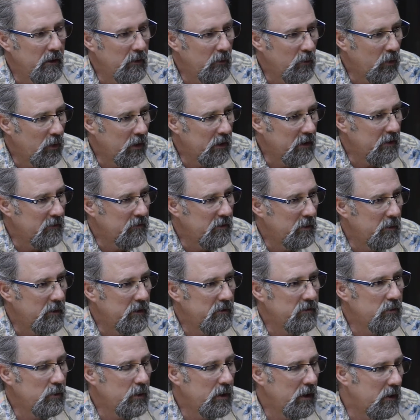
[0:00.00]
One of them
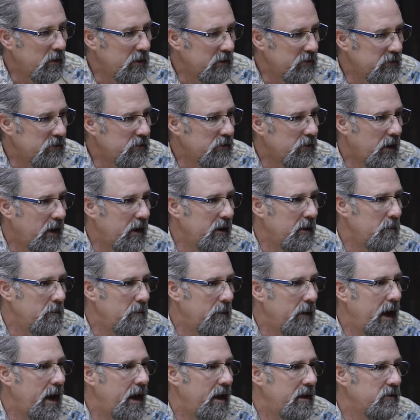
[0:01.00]
is we always try to
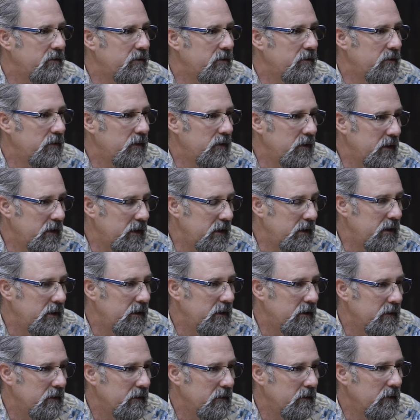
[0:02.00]
match the
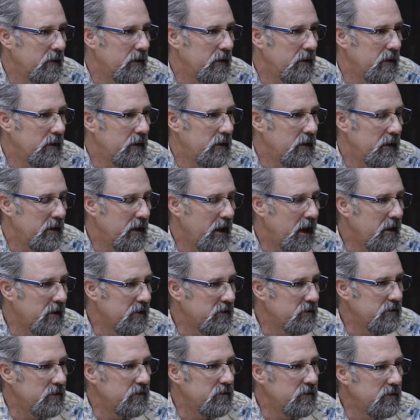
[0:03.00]

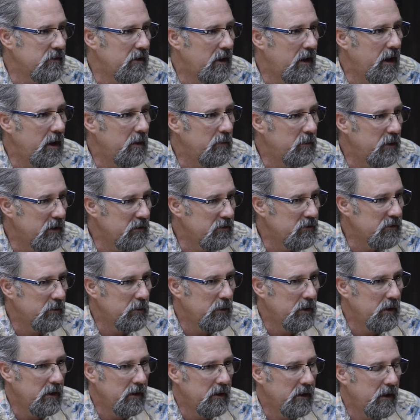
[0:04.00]
analysis time, the
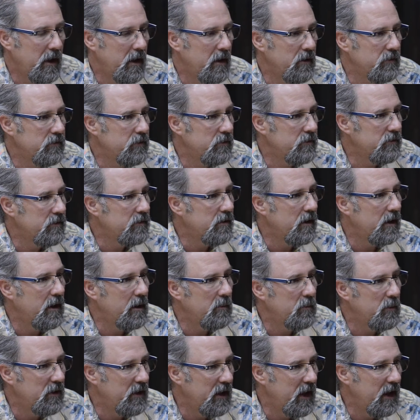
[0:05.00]
instrumental analysis
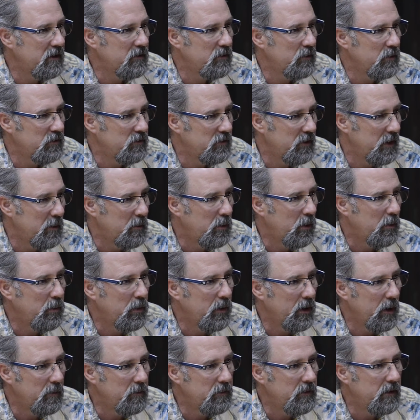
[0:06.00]
time, to the actual sample
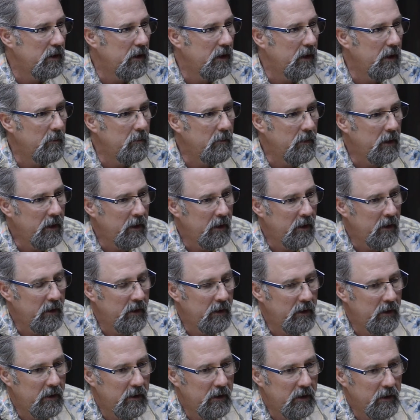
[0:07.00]
prep time.
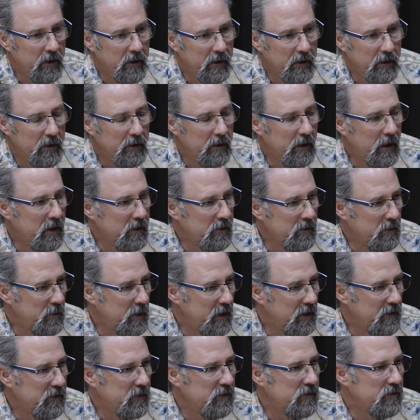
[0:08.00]
A lot of the
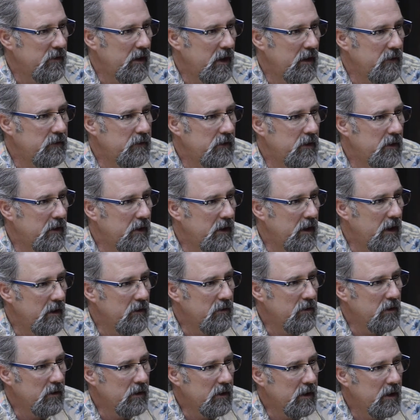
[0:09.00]
methods out there now
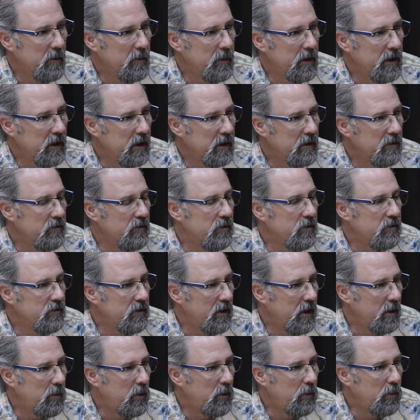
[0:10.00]
that are coming in for
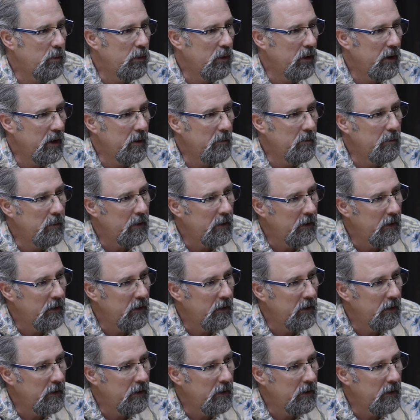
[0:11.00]
sample prep